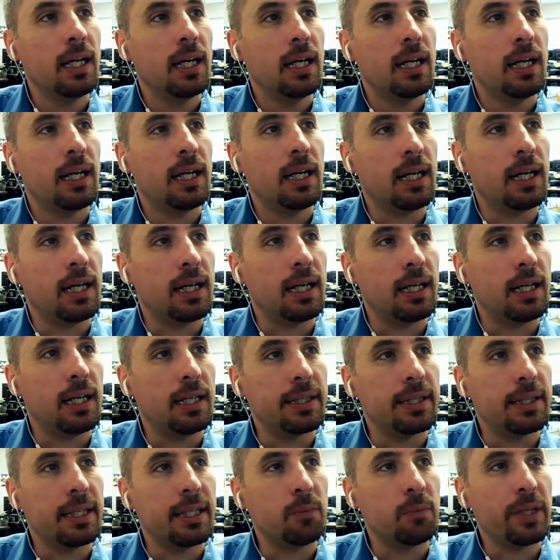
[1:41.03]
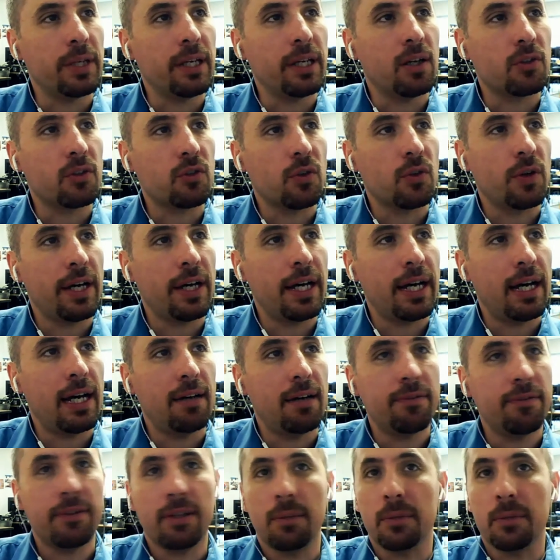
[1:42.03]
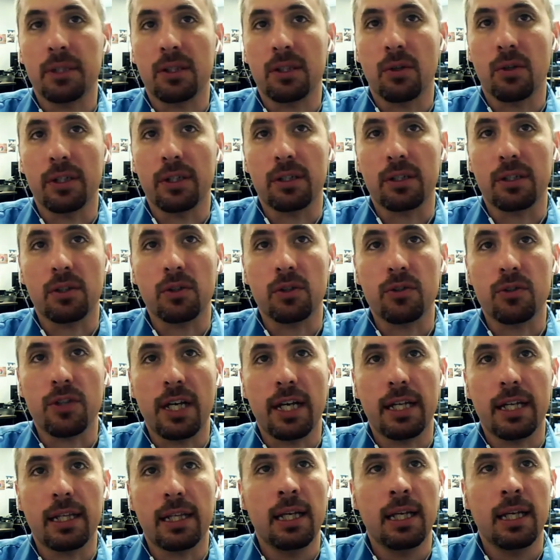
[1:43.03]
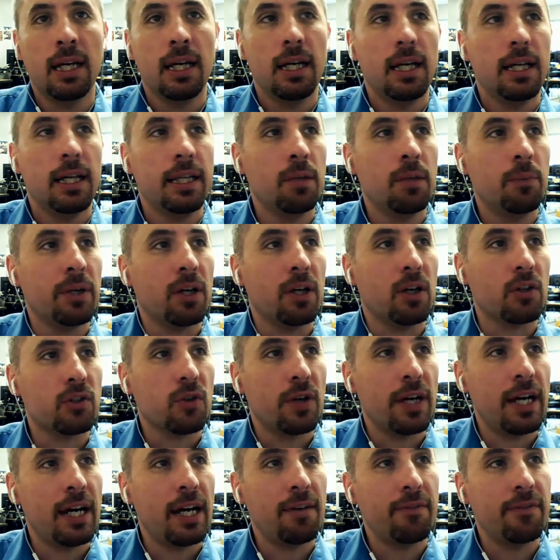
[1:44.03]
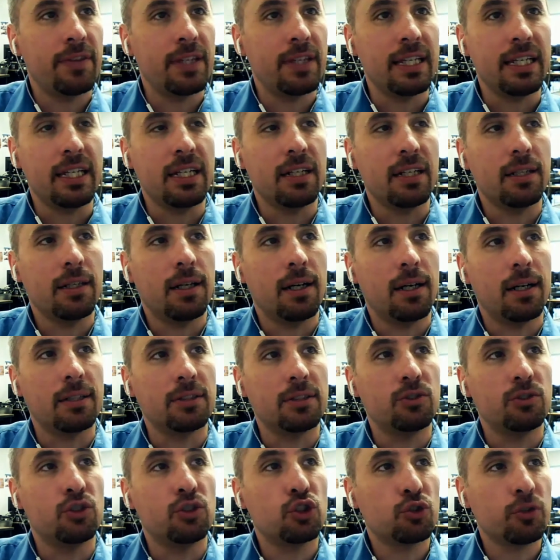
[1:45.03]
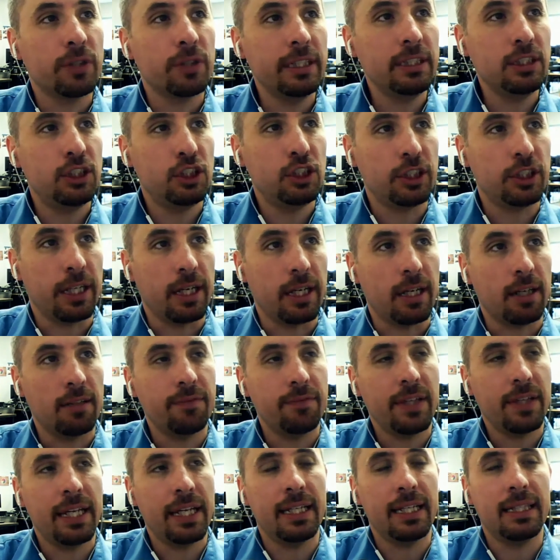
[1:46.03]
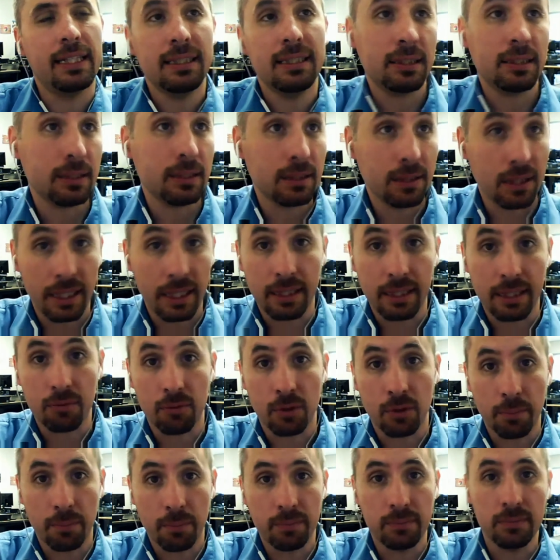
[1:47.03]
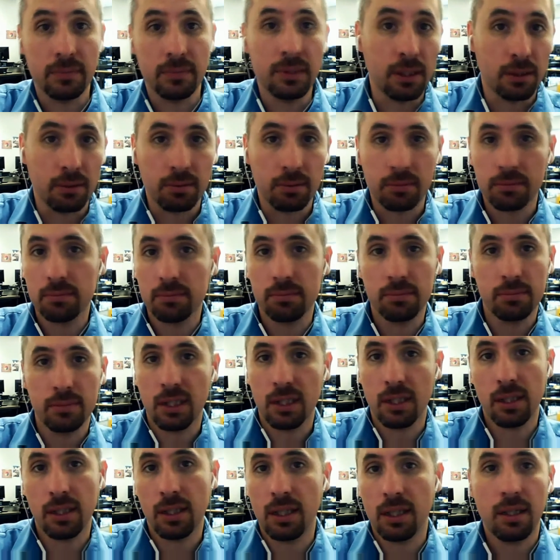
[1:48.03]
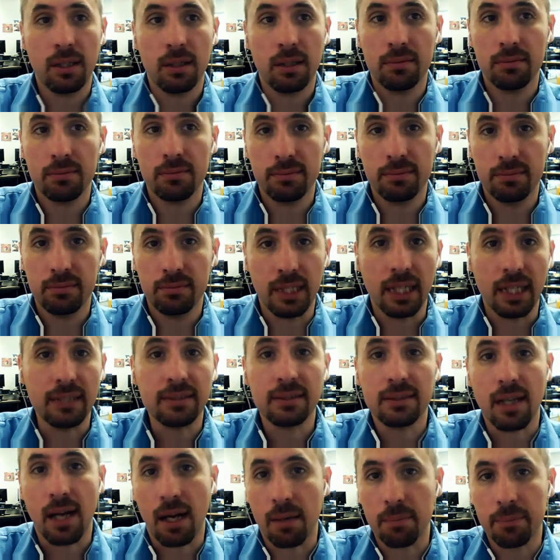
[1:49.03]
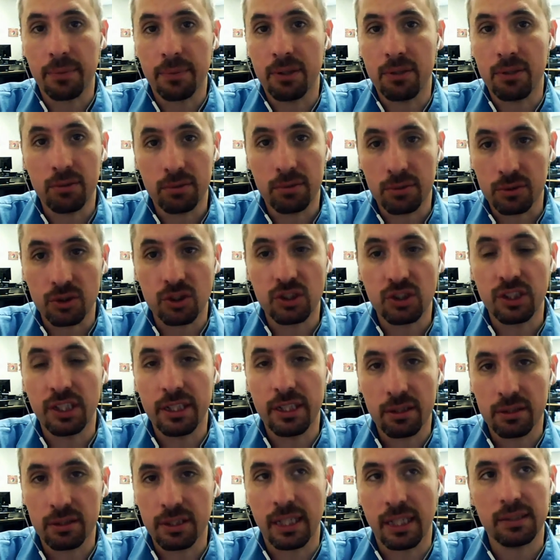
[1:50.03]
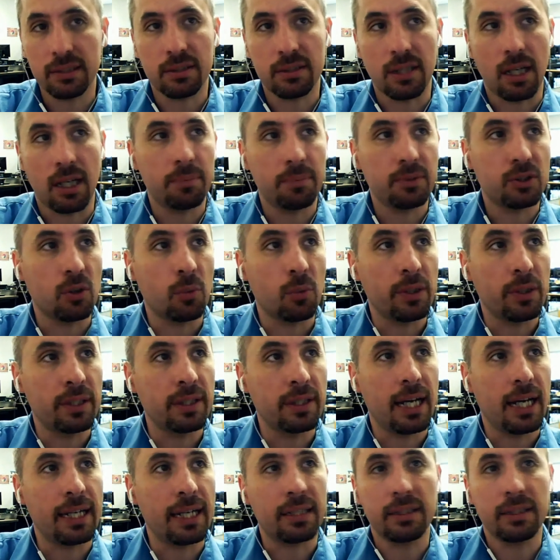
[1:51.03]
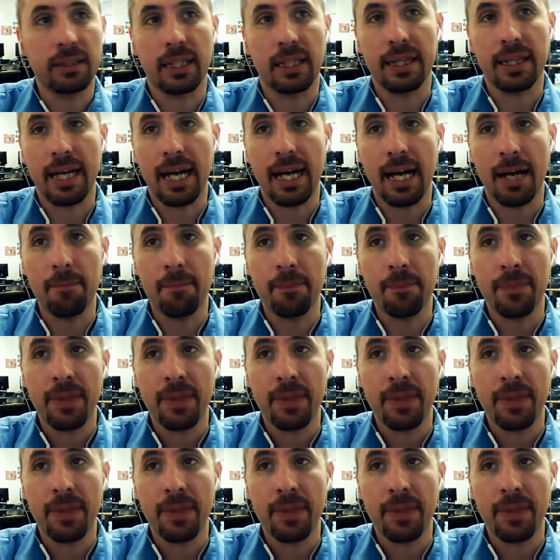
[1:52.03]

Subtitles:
Then we also have, I'm going to go ahead and close that. Then we also have the screen share, and this is like a desktop. You'll see your desktop. So when I click that,